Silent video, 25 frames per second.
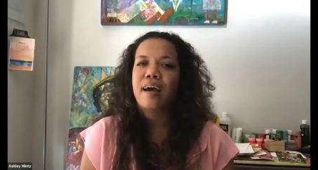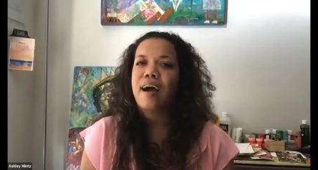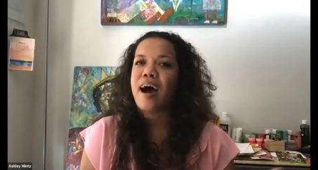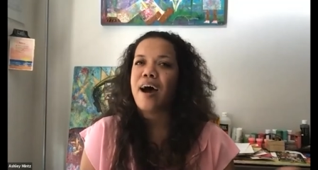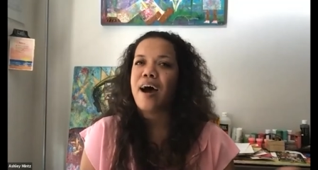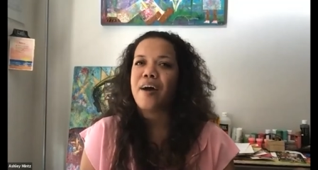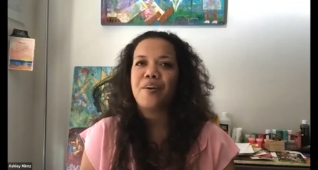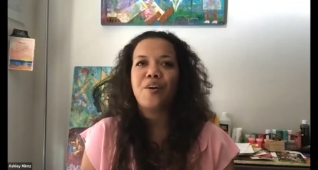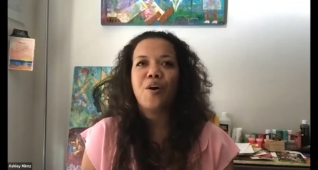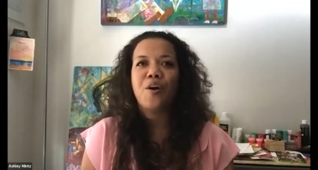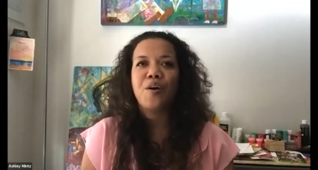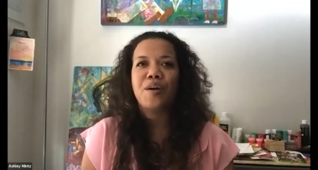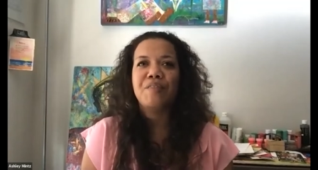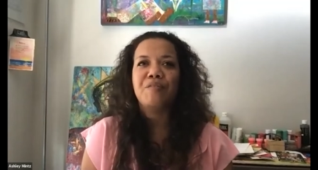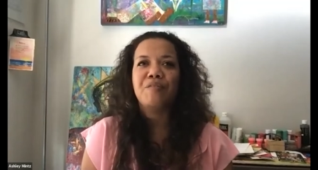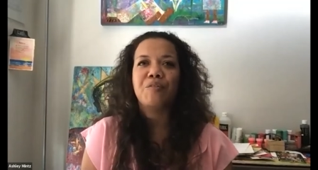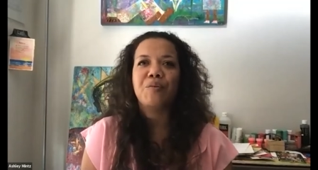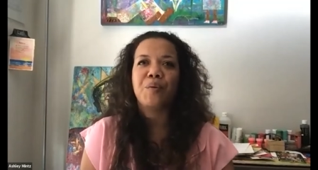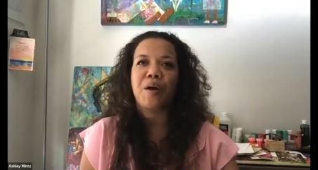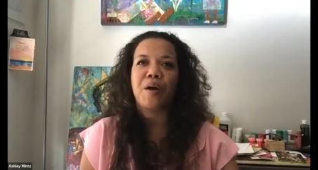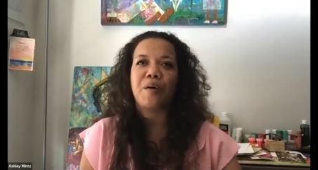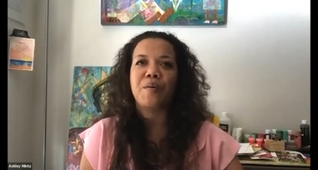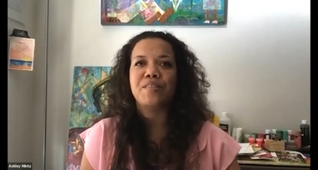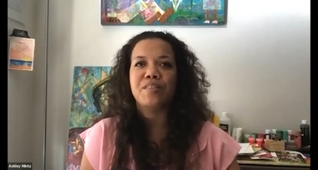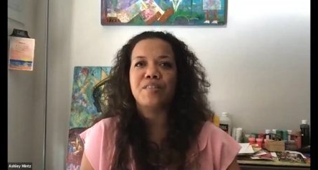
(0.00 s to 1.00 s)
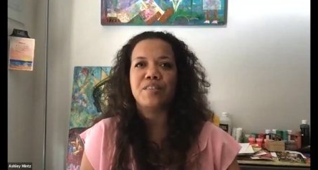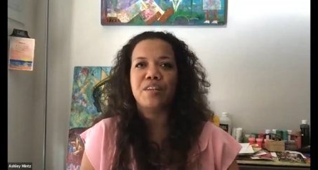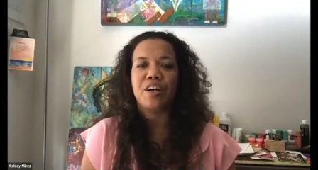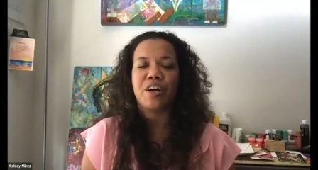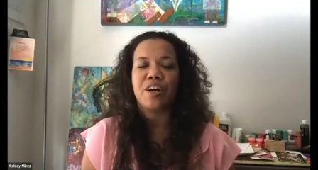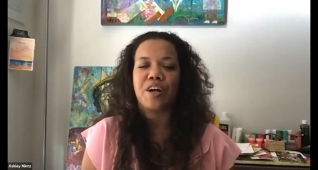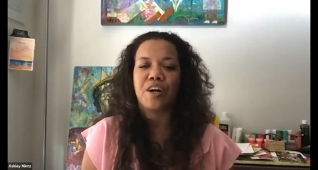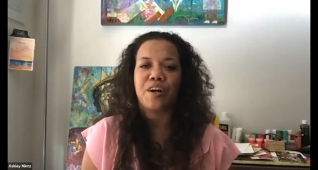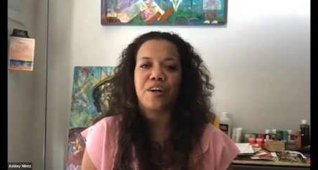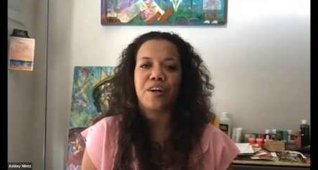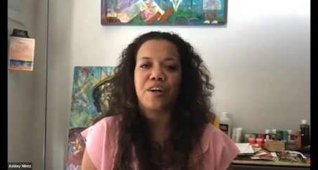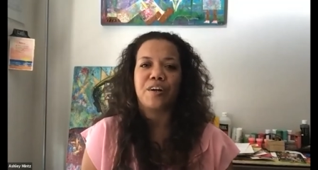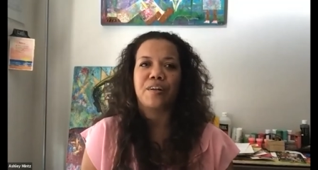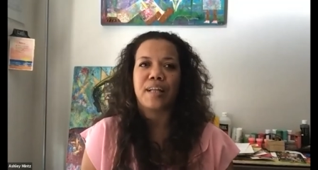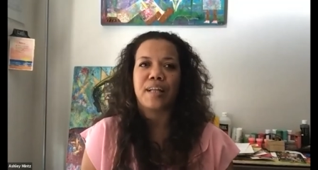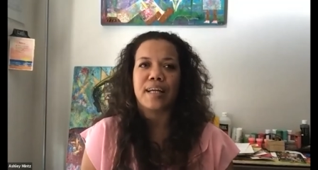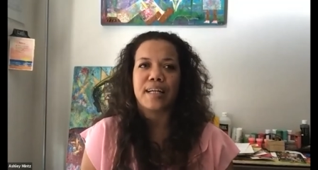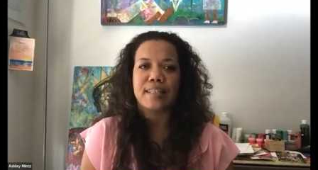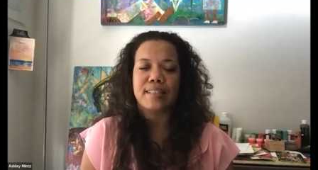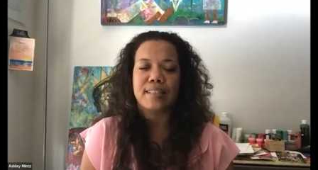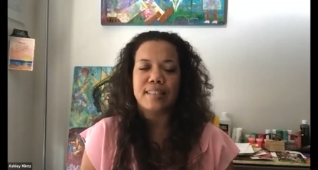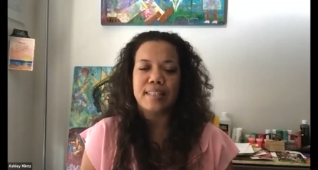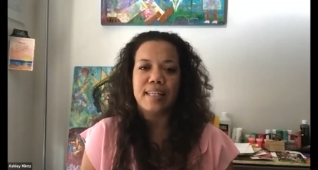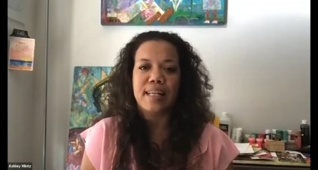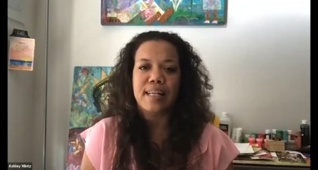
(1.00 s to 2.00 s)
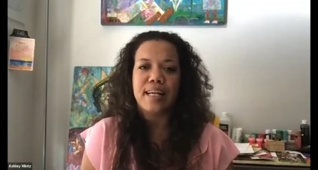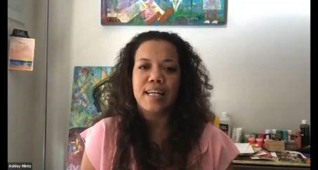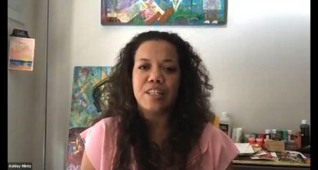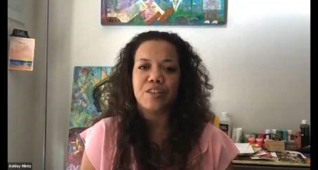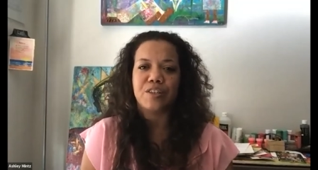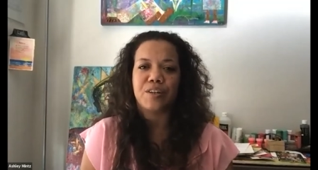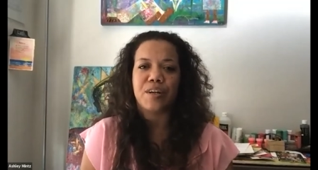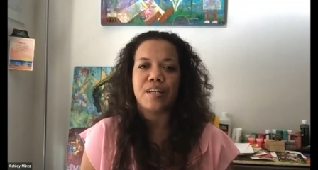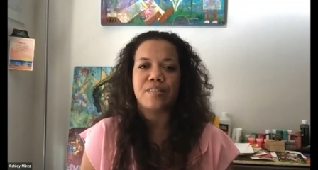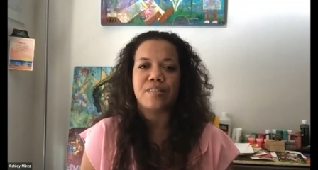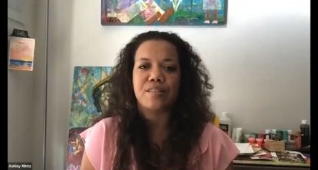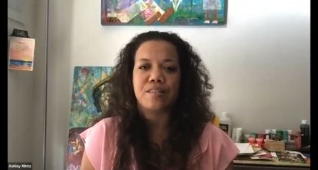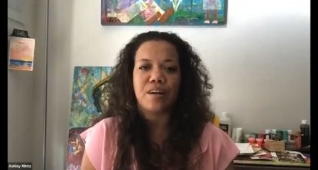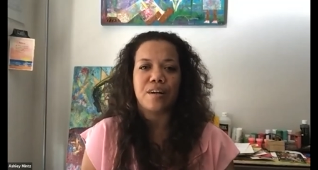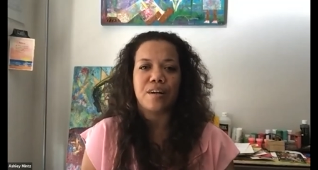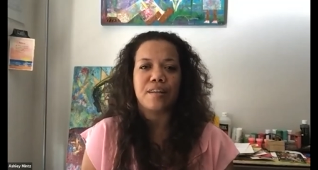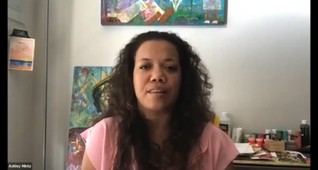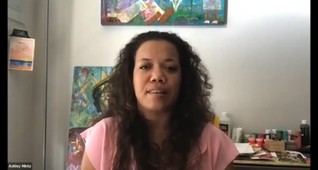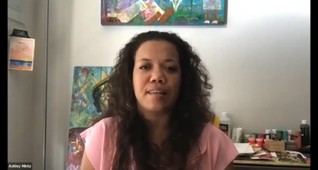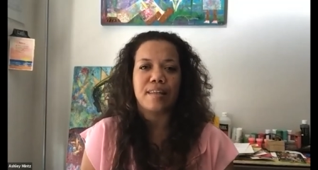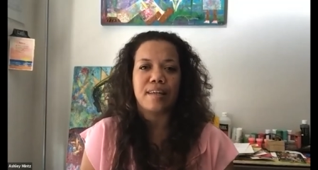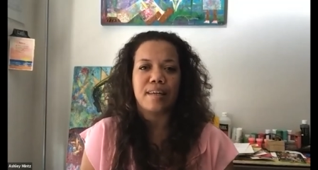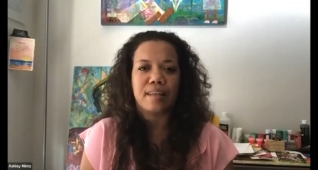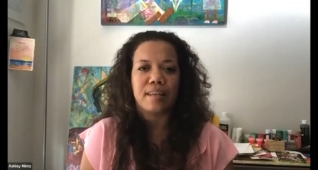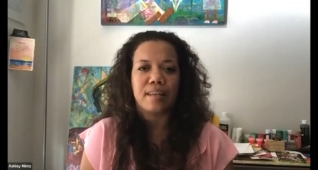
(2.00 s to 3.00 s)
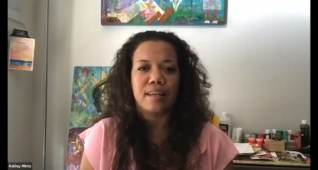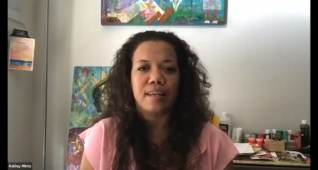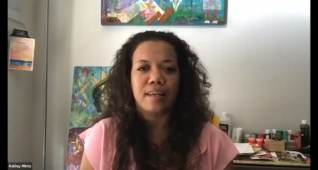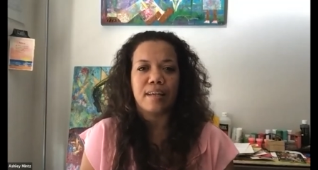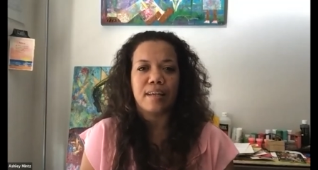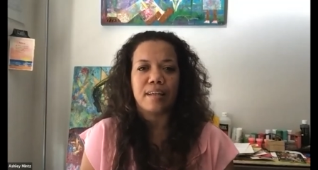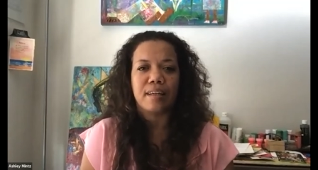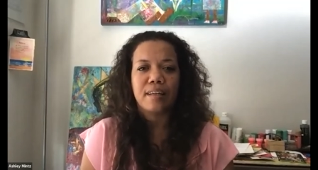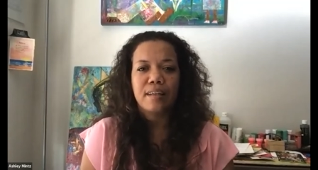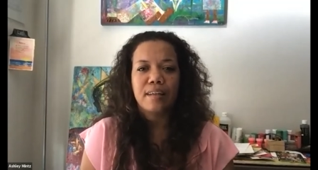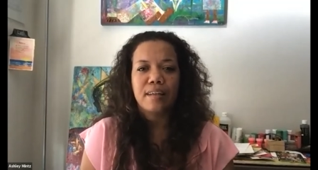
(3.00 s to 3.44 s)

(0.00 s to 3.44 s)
I don't know, even when I was younger, like a teenager, I started thinking,